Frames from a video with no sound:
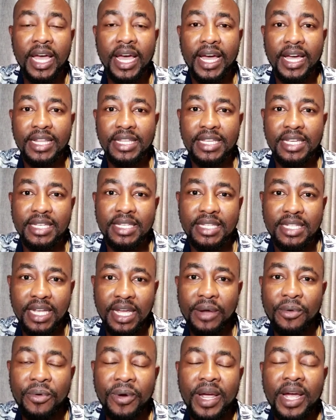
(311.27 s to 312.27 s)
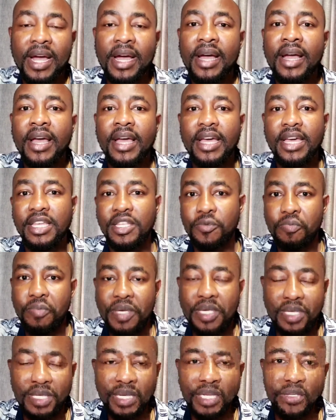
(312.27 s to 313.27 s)
and just stay where his
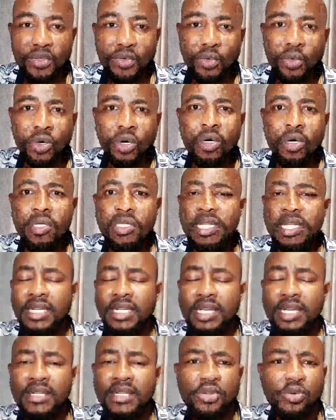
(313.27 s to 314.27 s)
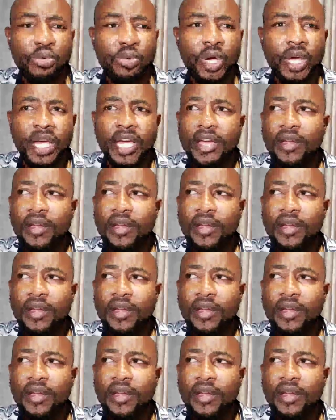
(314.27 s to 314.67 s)
business was, and just to,